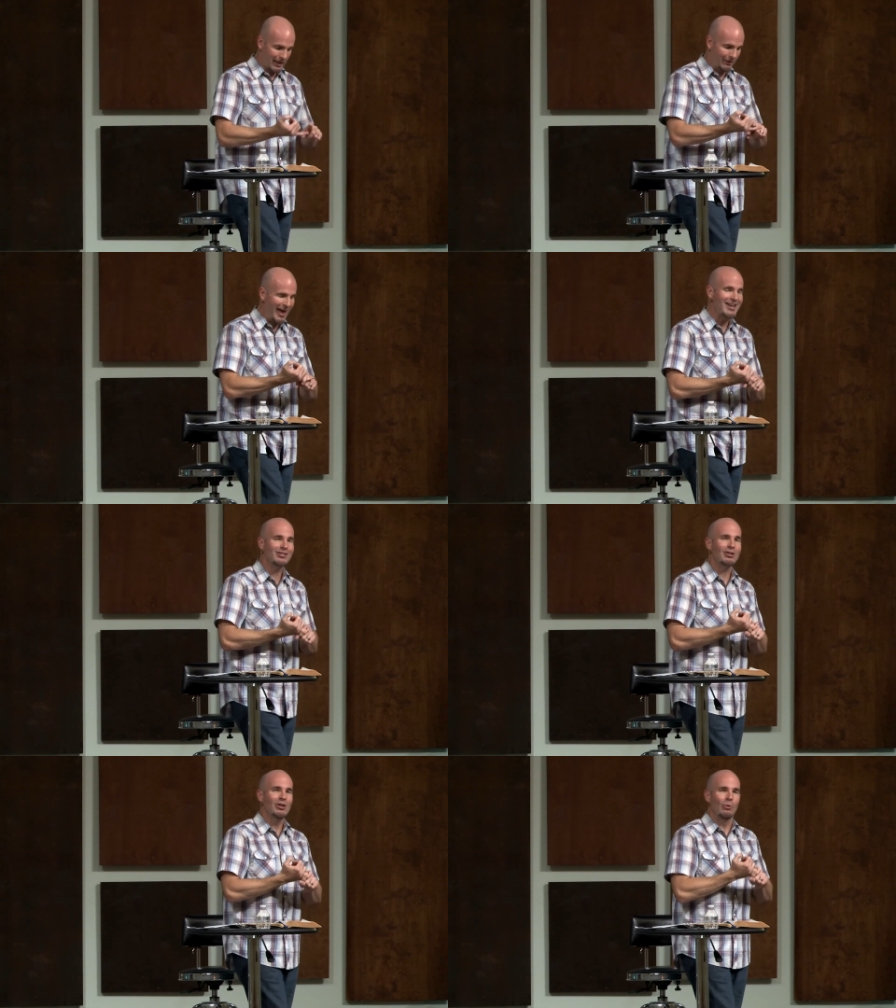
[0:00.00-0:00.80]
And that
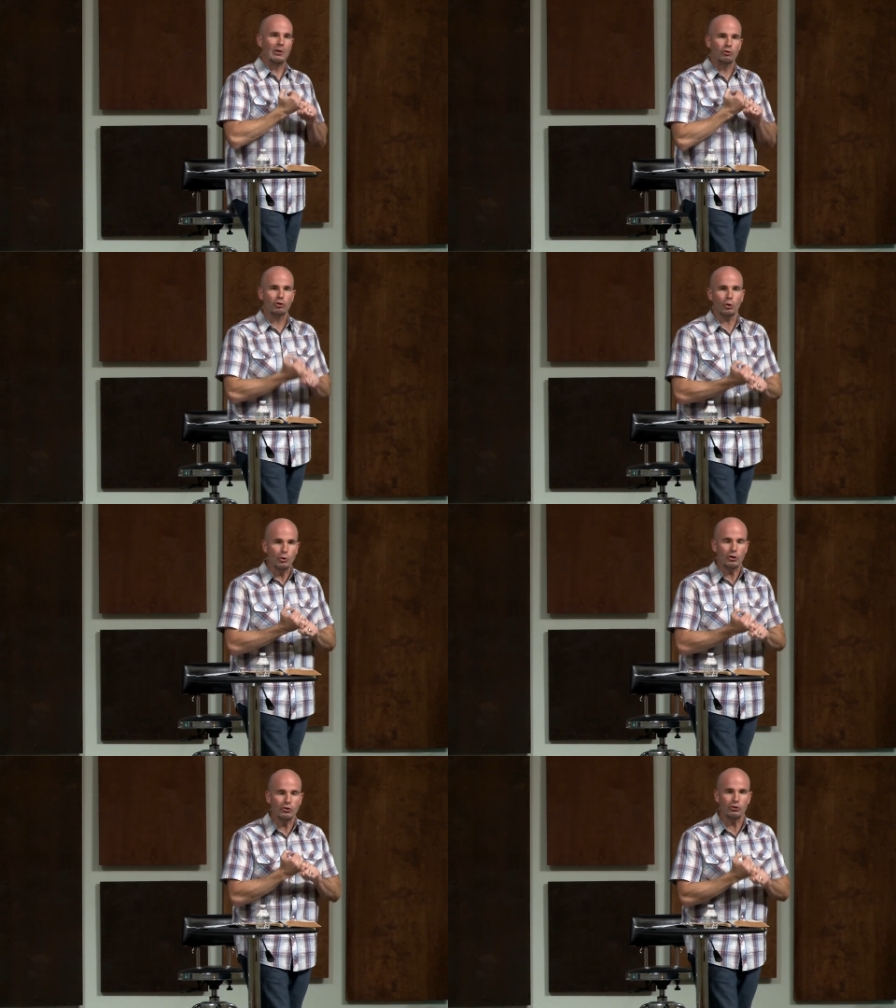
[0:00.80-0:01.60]
is when
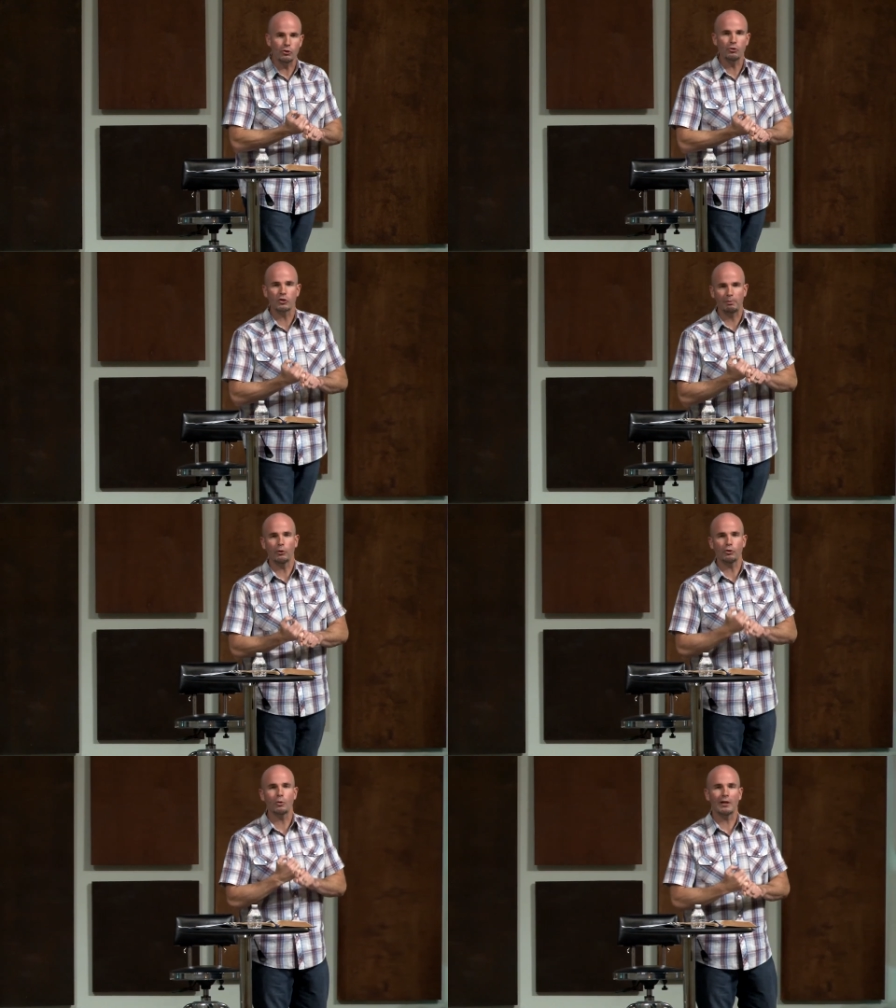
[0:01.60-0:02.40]
churches do spiritual